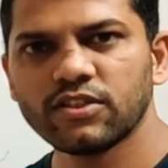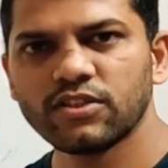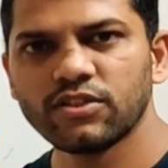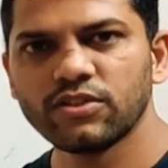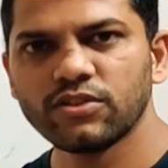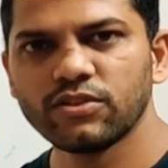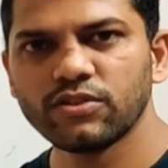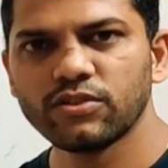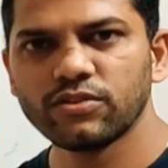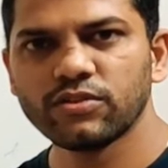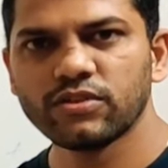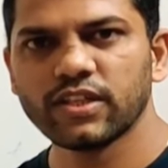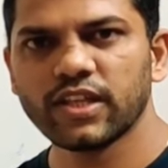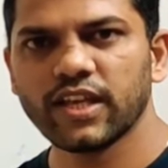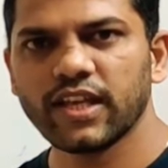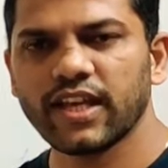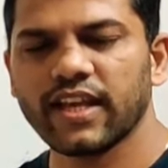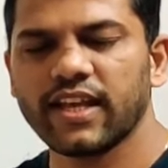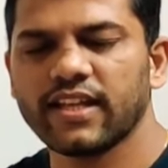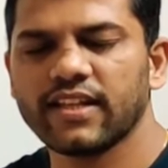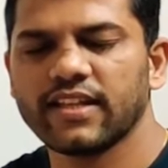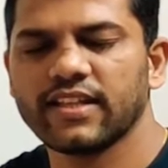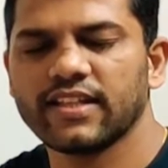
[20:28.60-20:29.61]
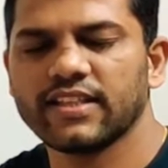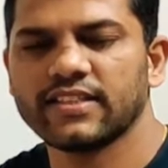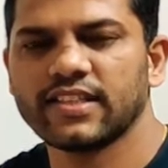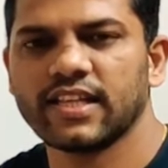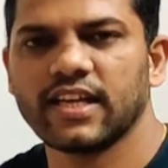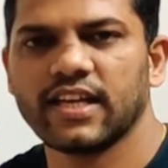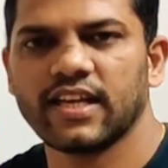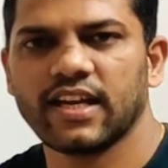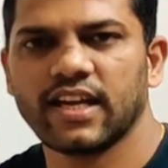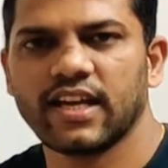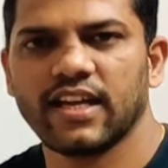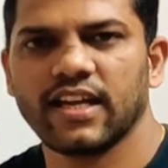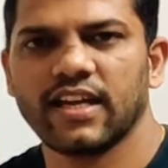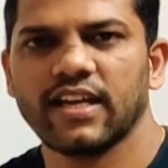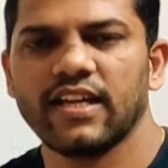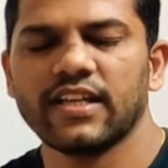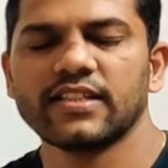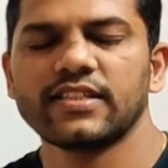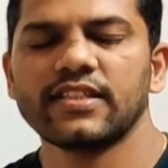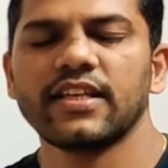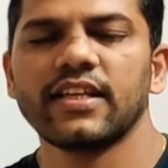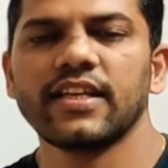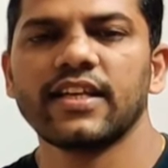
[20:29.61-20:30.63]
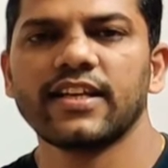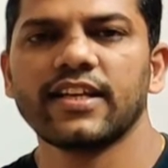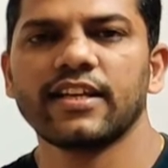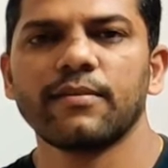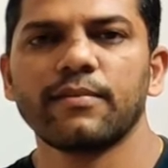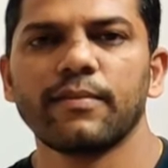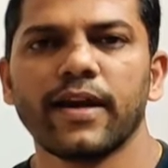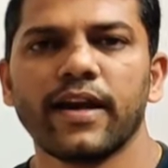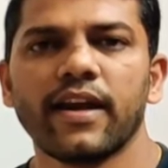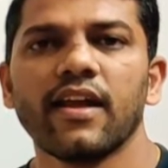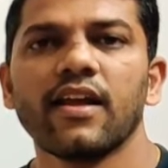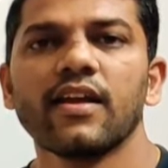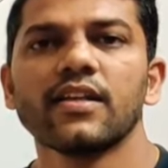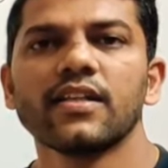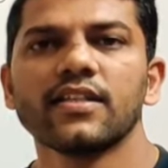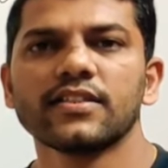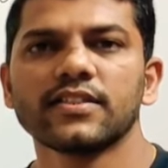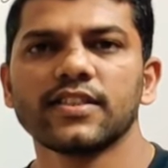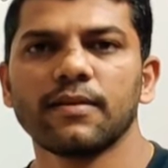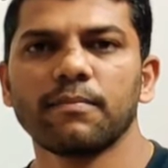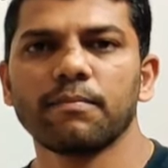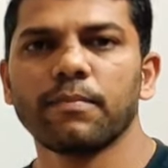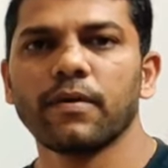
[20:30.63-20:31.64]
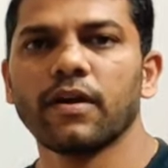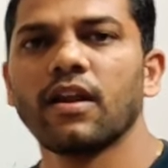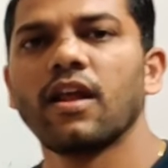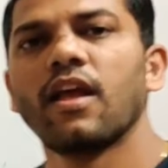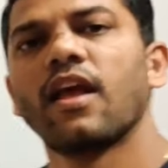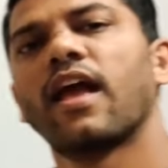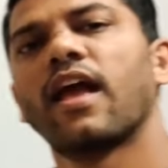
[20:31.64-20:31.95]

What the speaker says: you think this article is little bit simple,